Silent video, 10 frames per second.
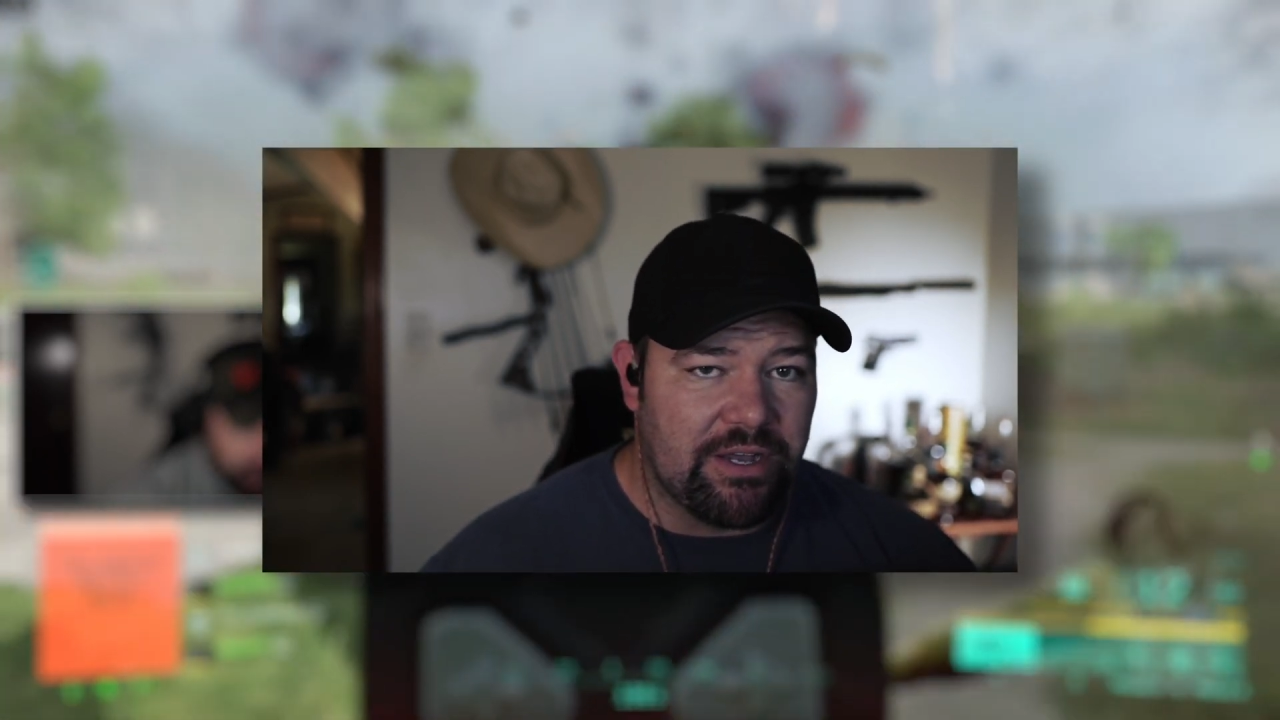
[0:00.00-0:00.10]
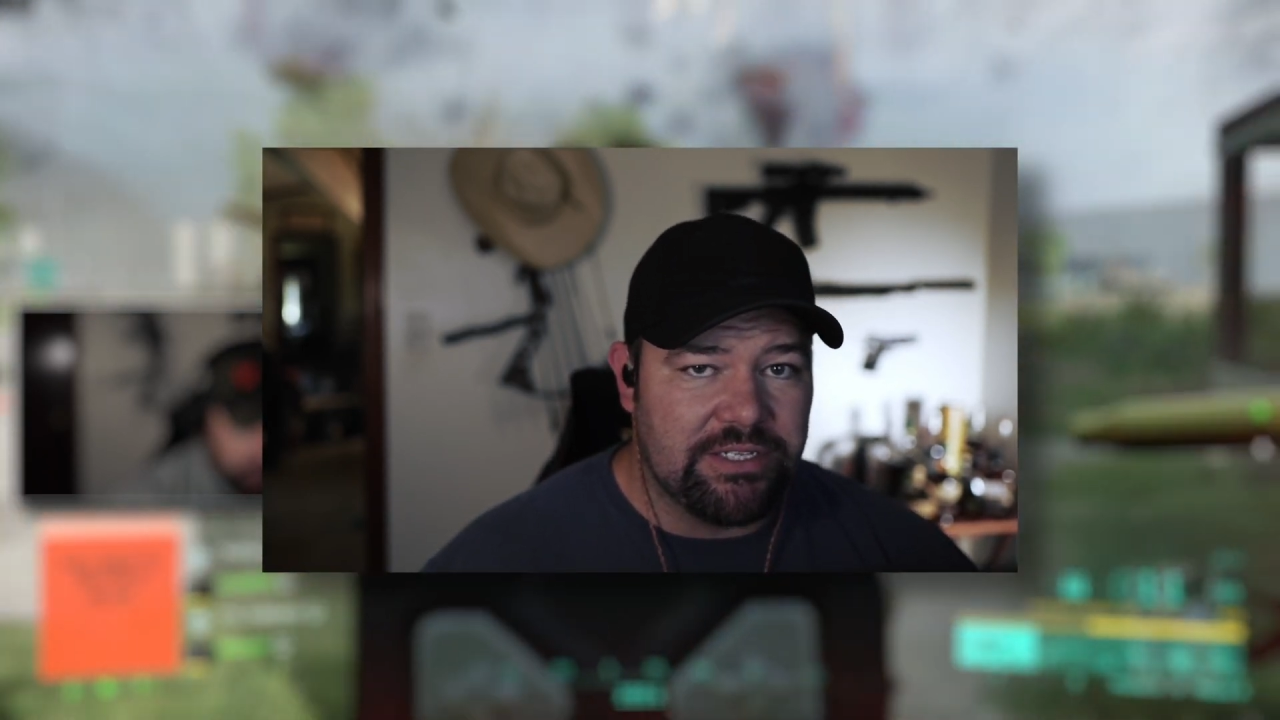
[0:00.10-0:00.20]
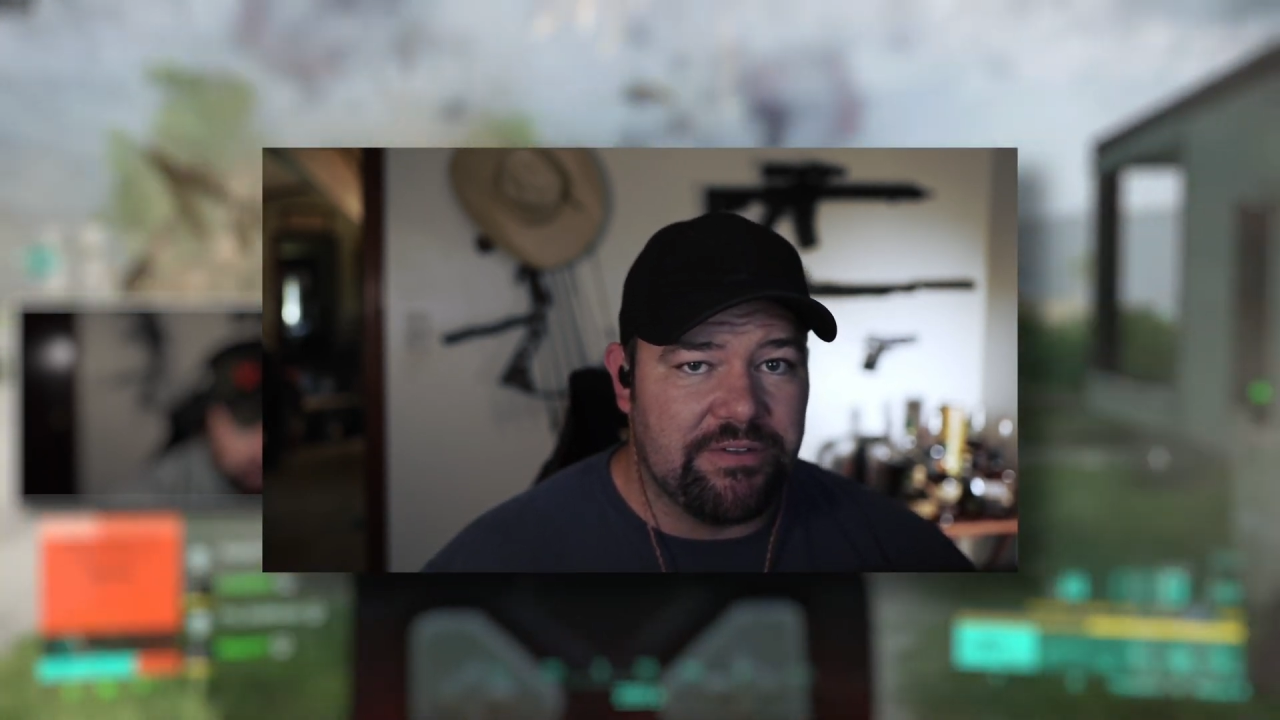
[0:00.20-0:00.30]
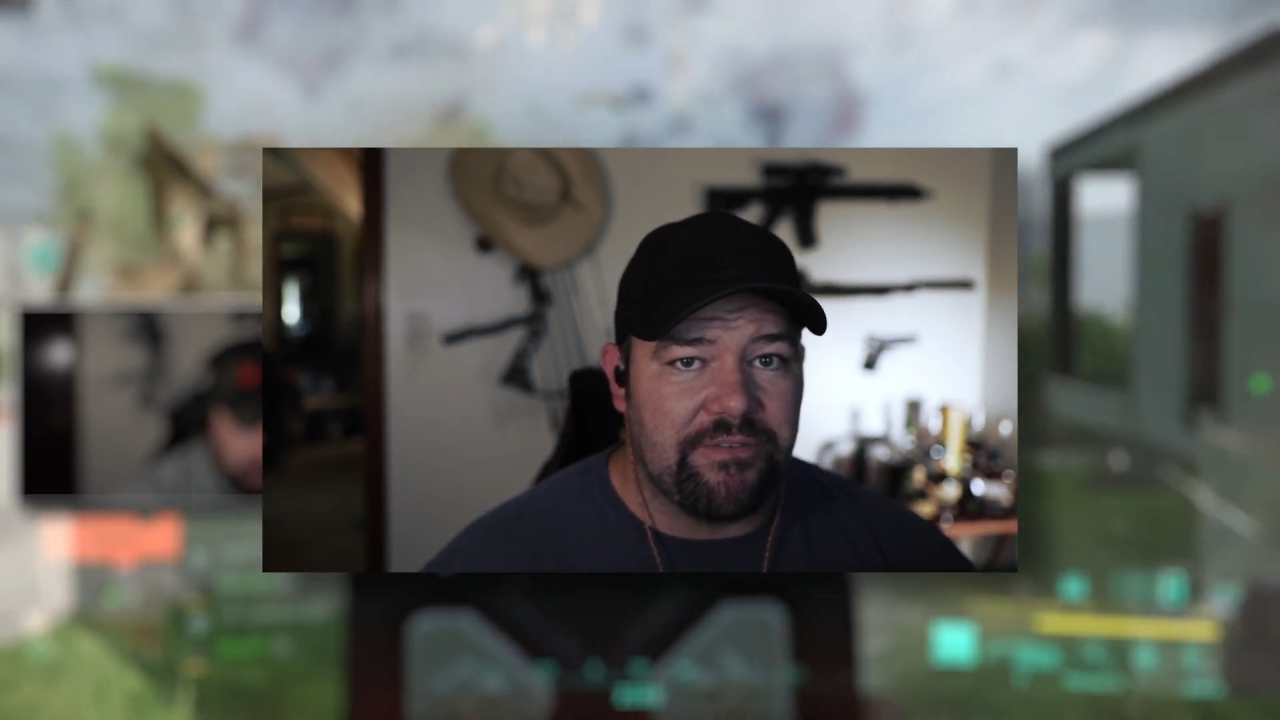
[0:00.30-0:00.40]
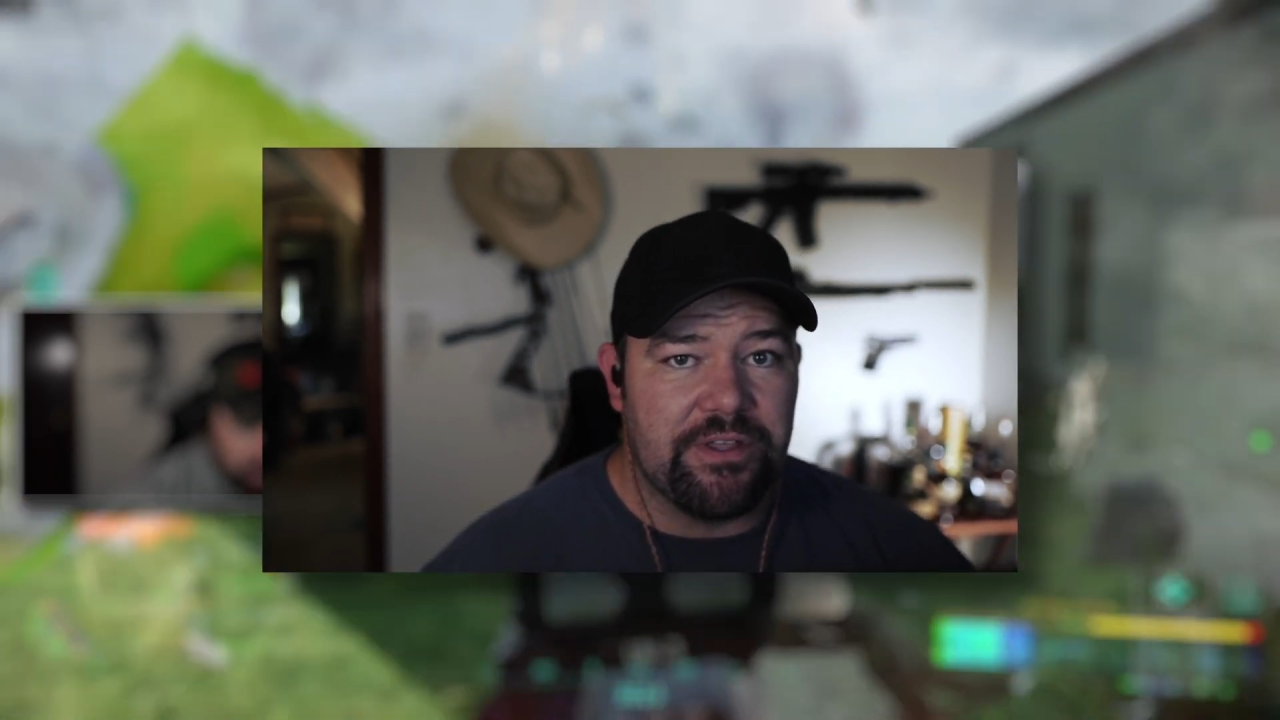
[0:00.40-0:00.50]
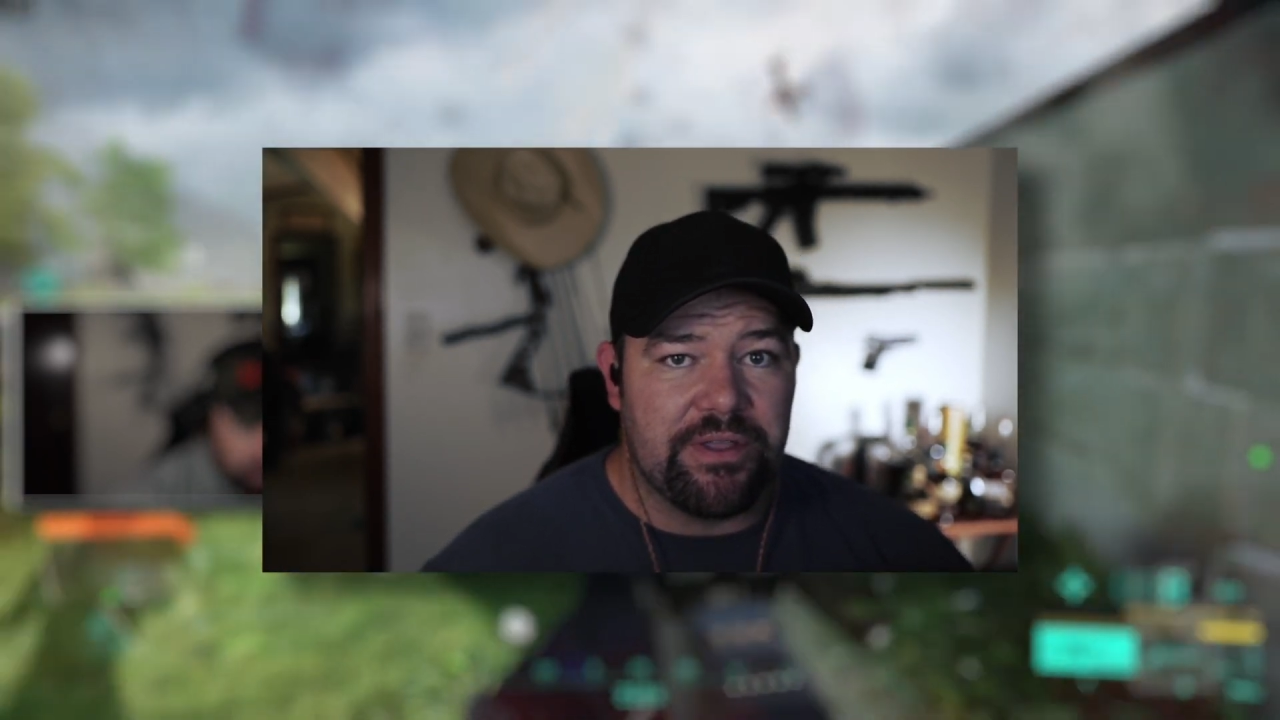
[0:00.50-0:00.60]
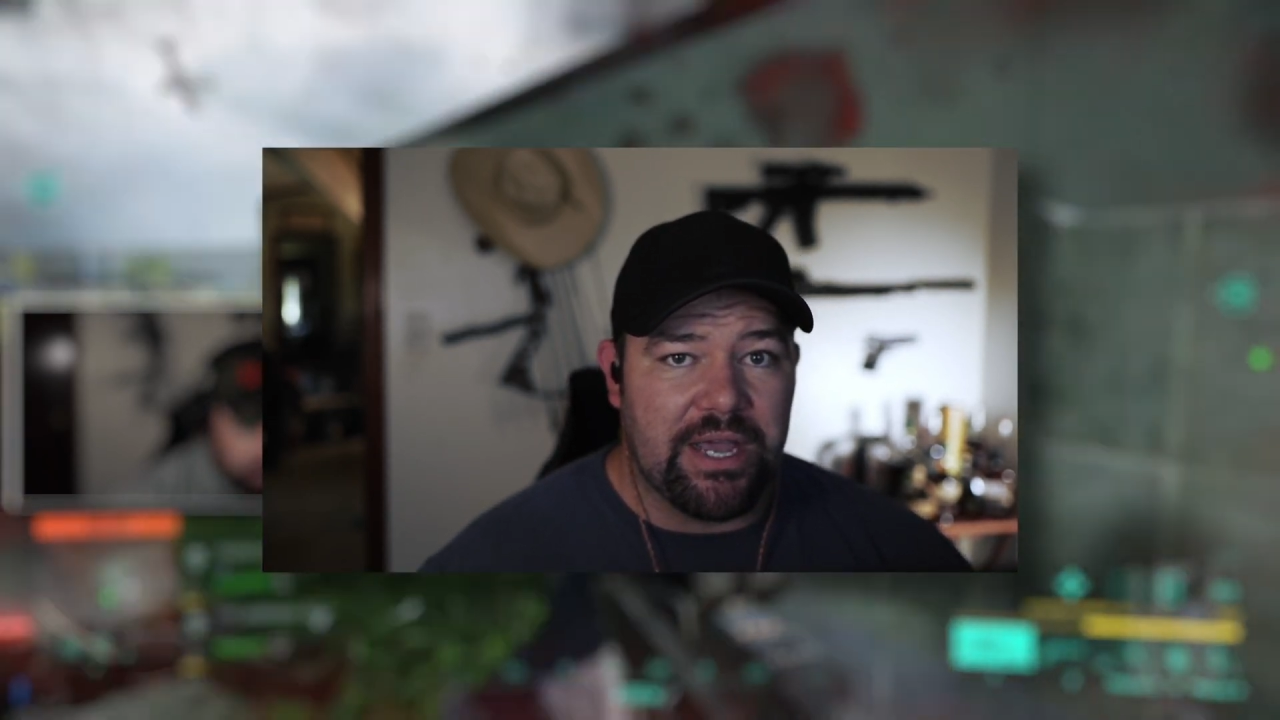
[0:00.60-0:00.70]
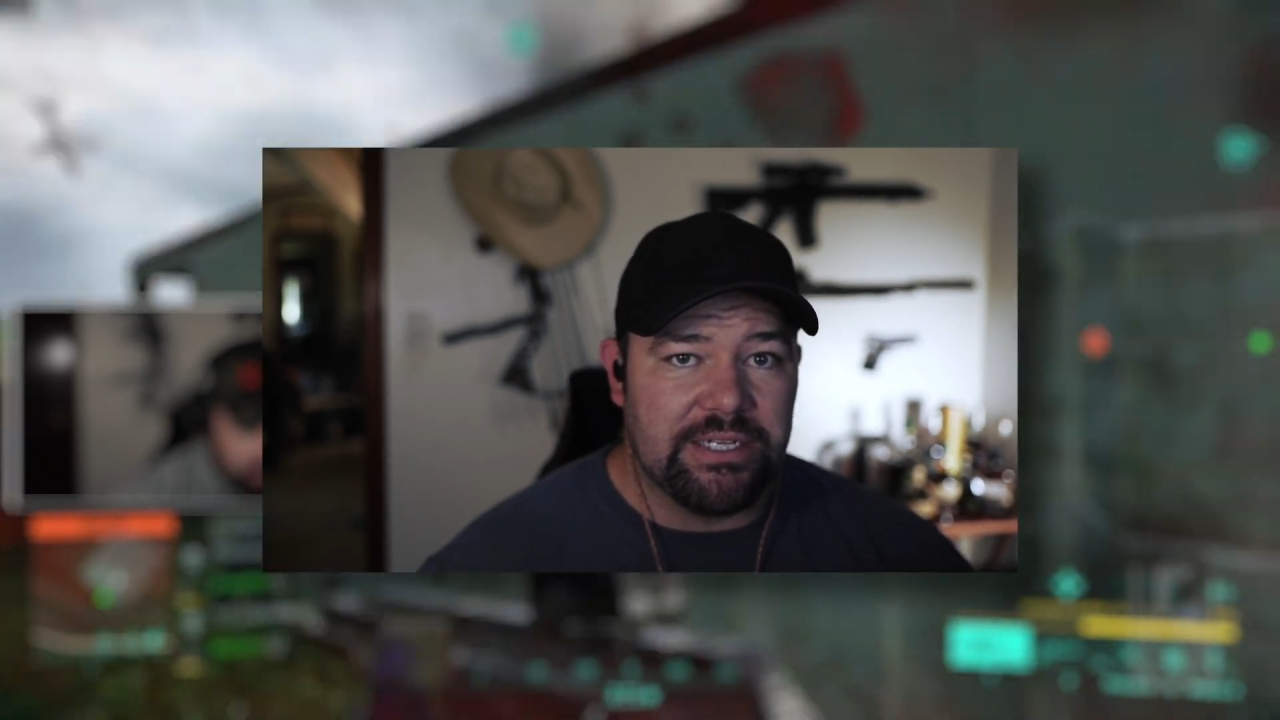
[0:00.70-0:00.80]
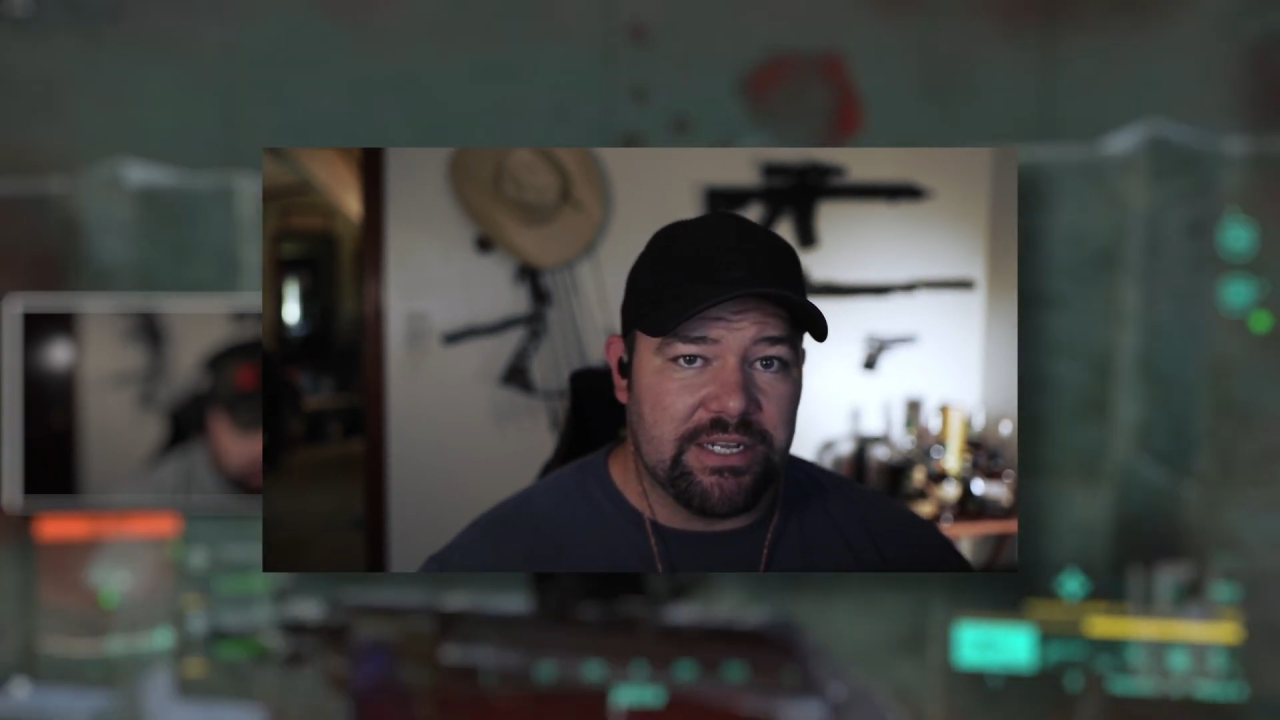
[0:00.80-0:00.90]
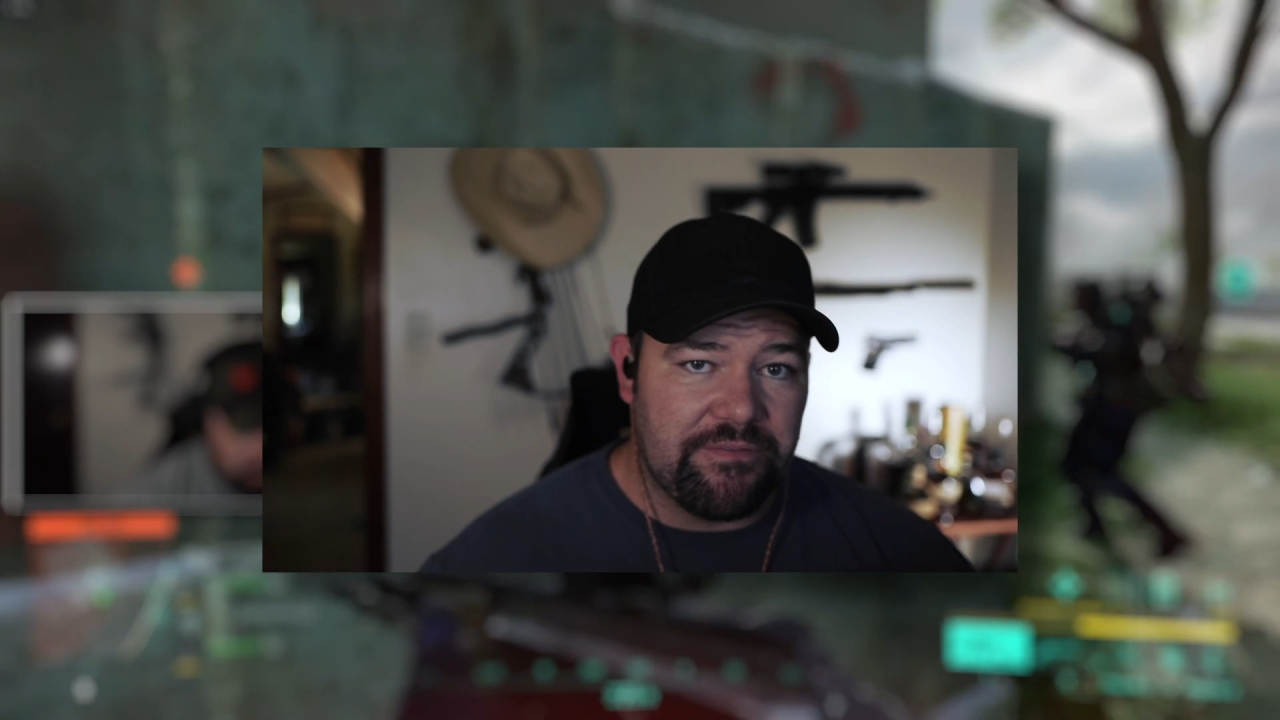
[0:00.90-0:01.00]
content for
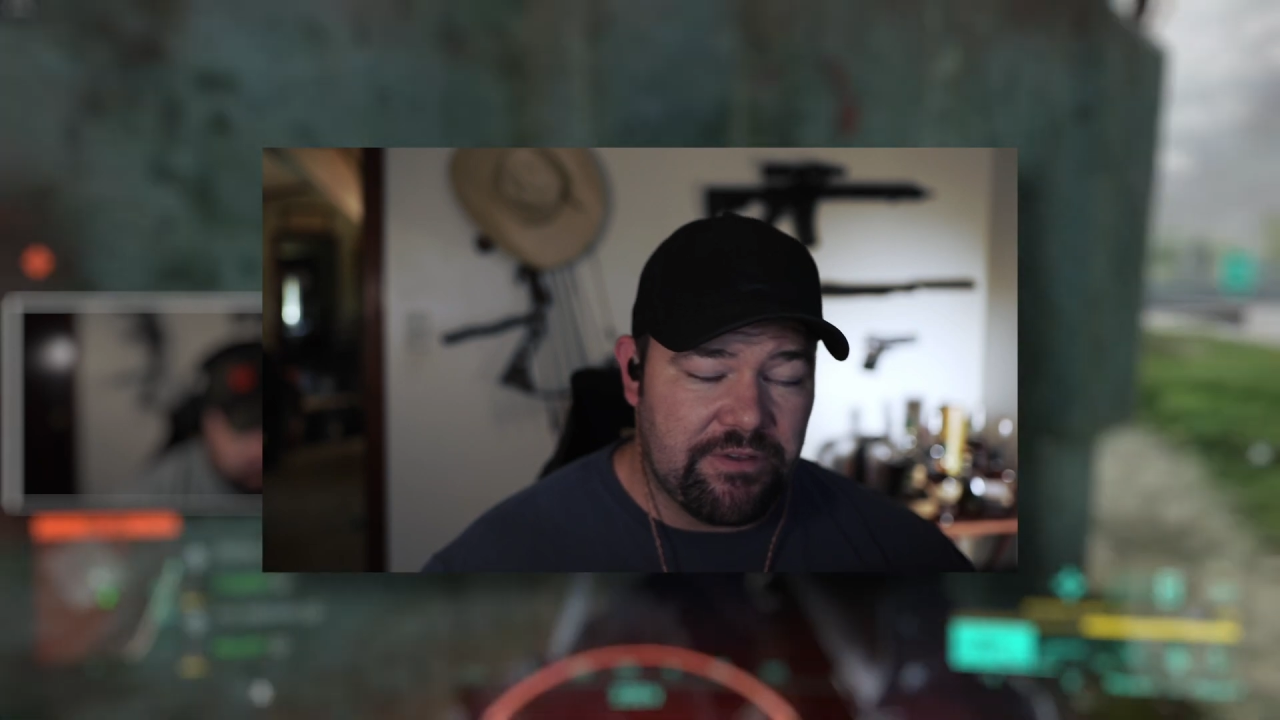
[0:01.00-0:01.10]
you guys.